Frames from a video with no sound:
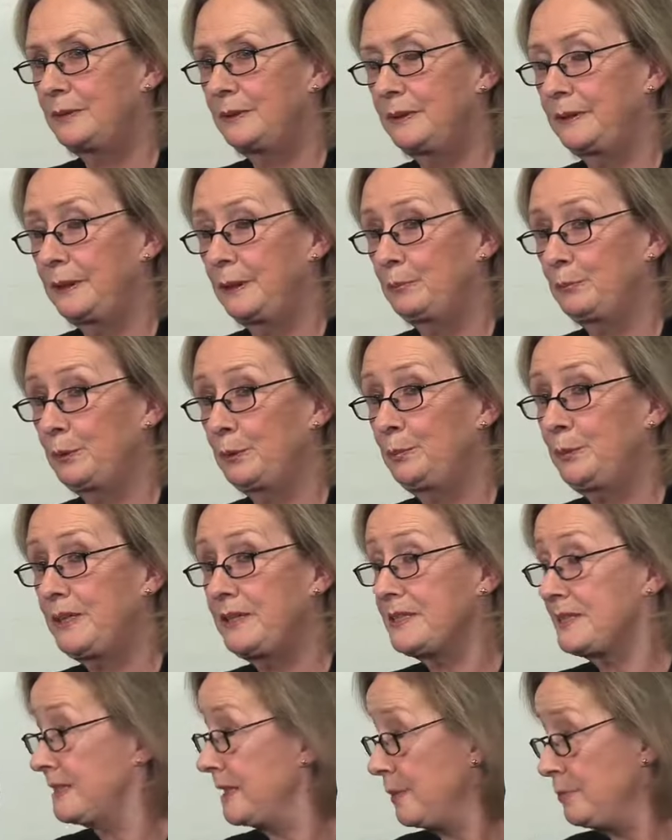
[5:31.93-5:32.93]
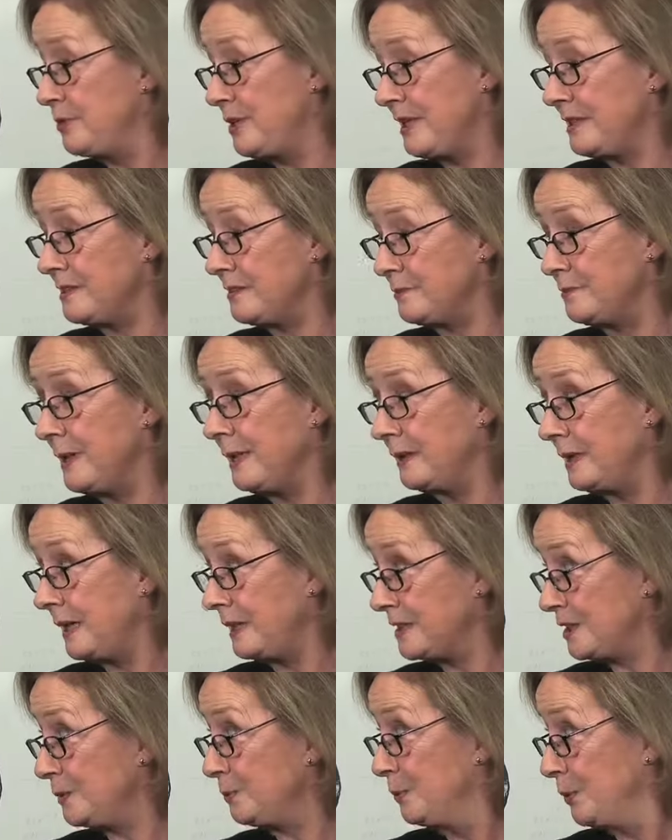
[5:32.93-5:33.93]
I'd, it would be the subject of
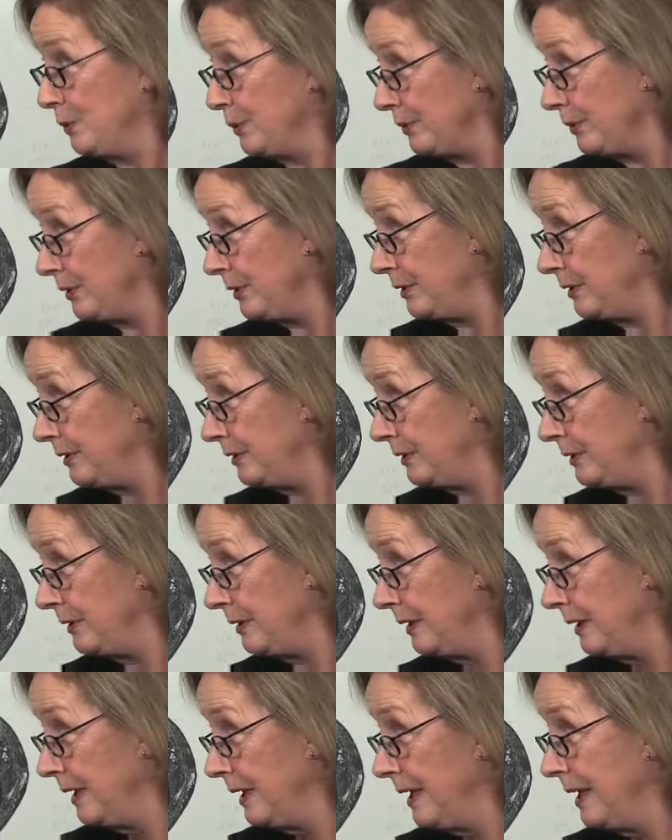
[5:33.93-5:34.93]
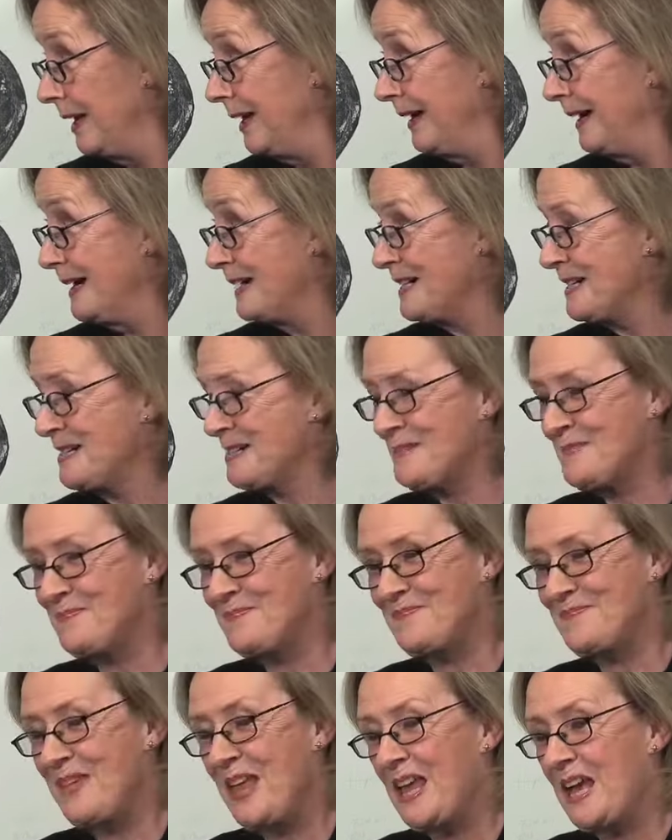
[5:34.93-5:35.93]
my next book.
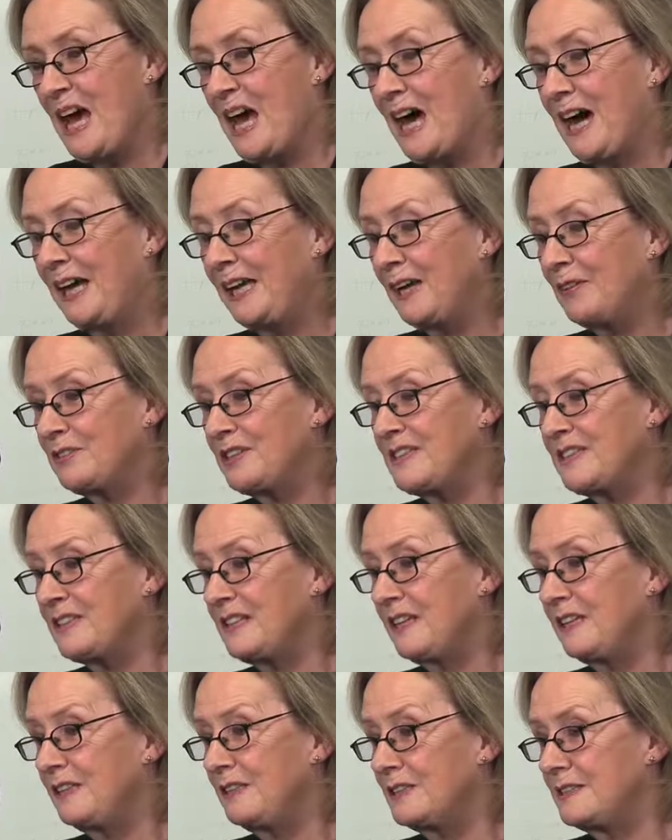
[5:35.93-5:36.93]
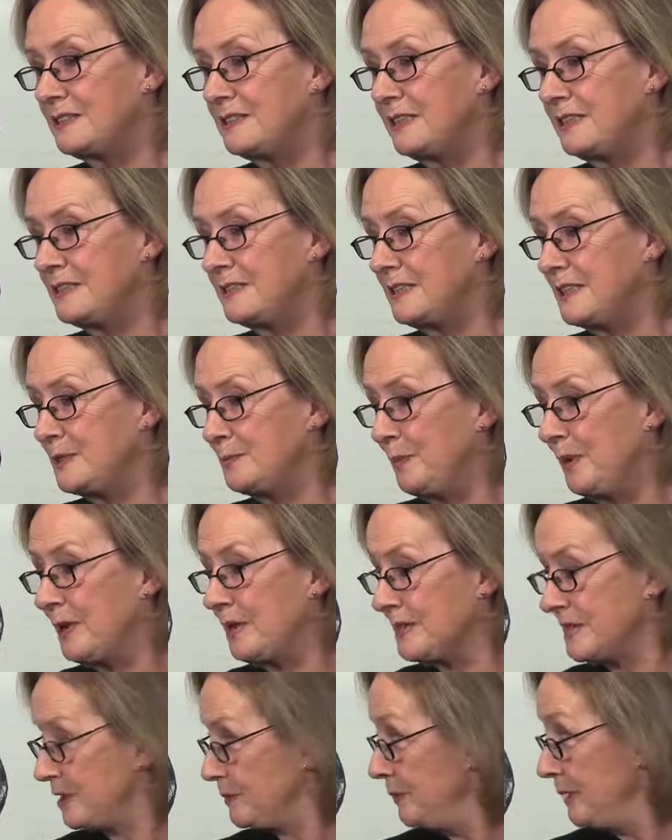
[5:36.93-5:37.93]
Um, I have to say, the
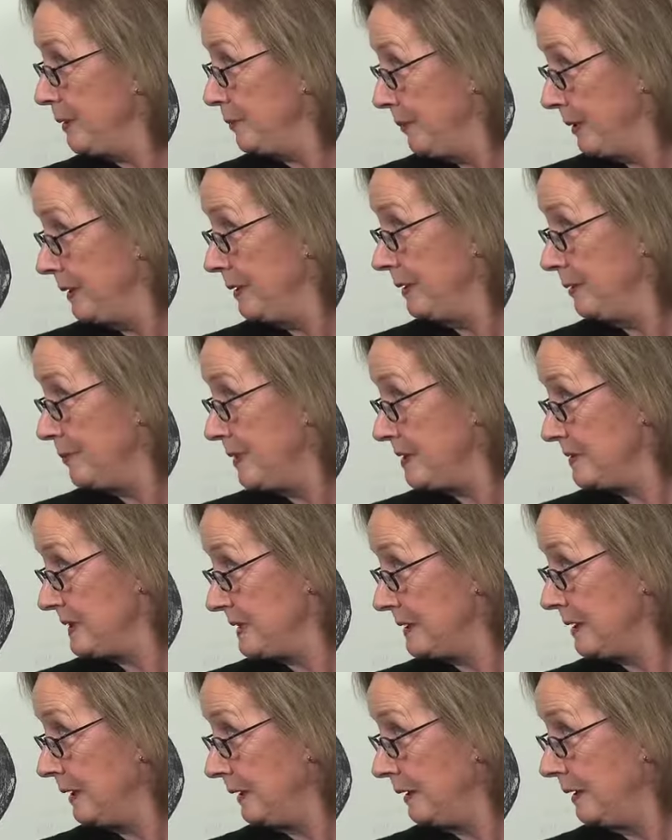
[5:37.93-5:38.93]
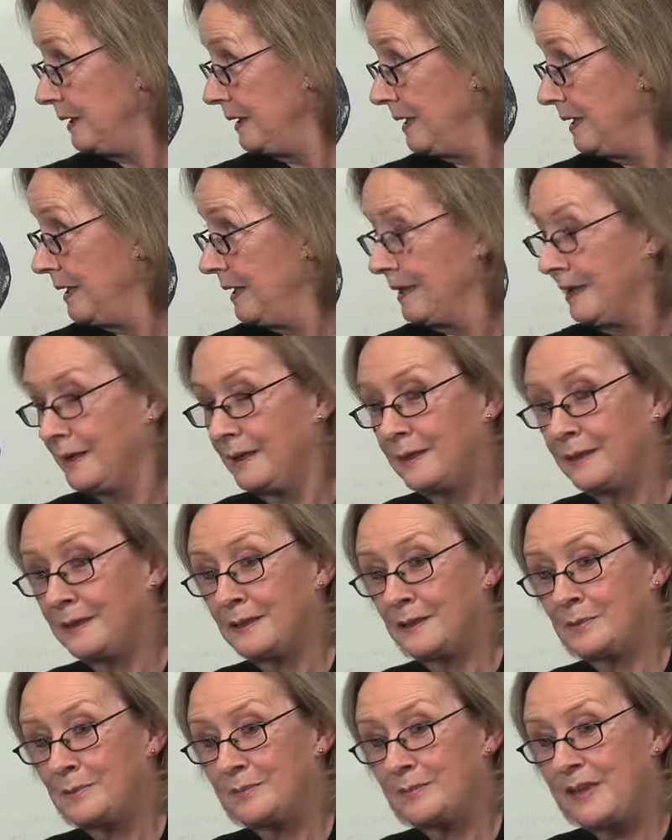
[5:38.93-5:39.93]
60s passed me by mostly
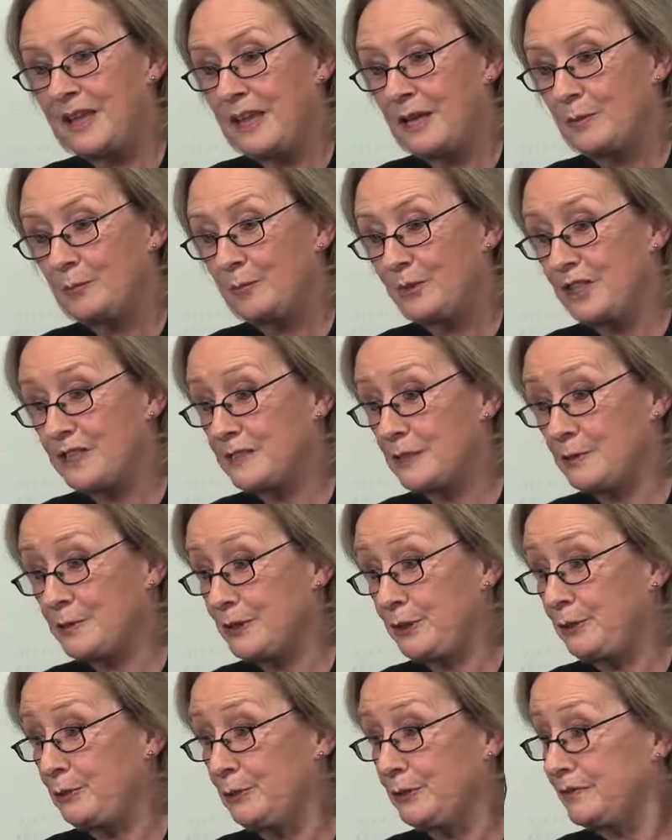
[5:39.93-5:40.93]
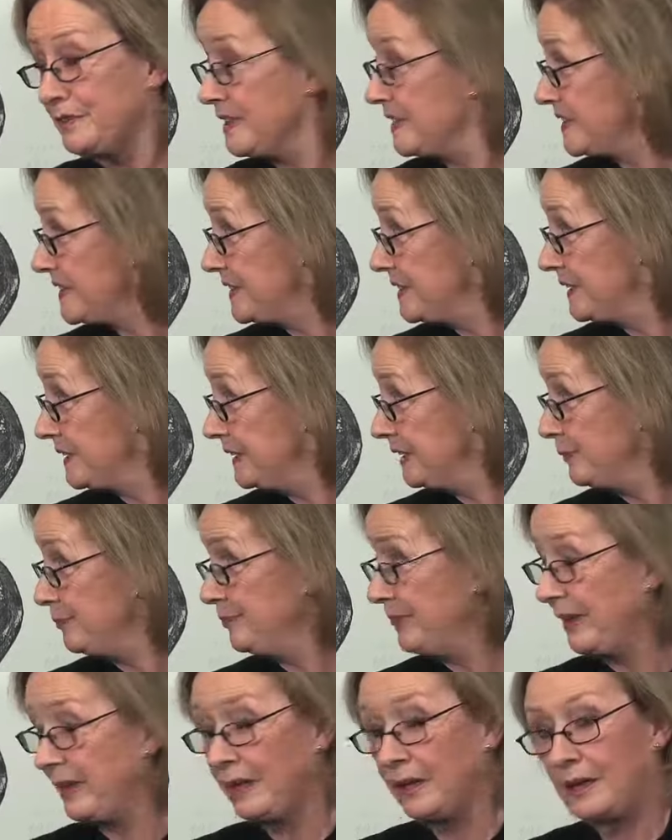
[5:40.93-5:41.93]
um, because I was at
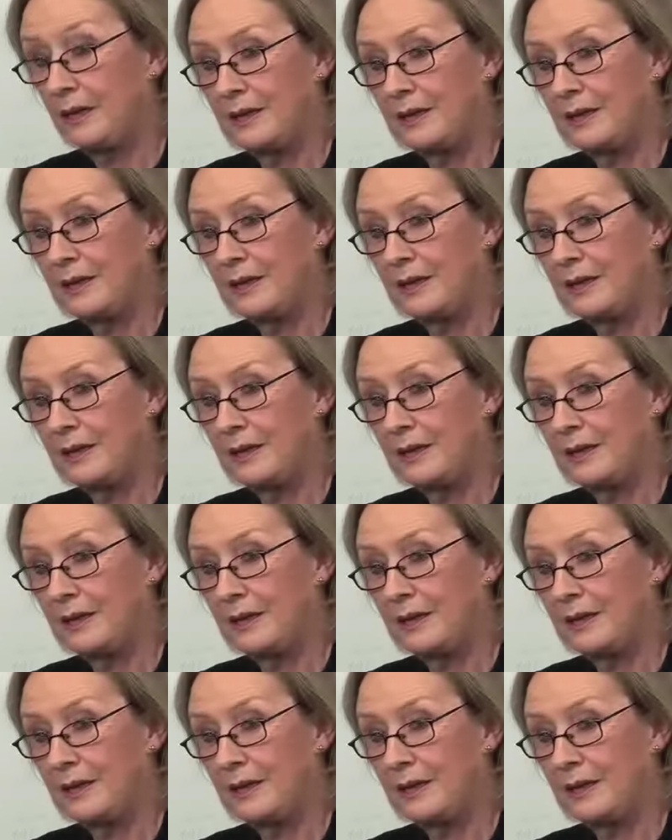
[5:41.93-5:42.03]
university.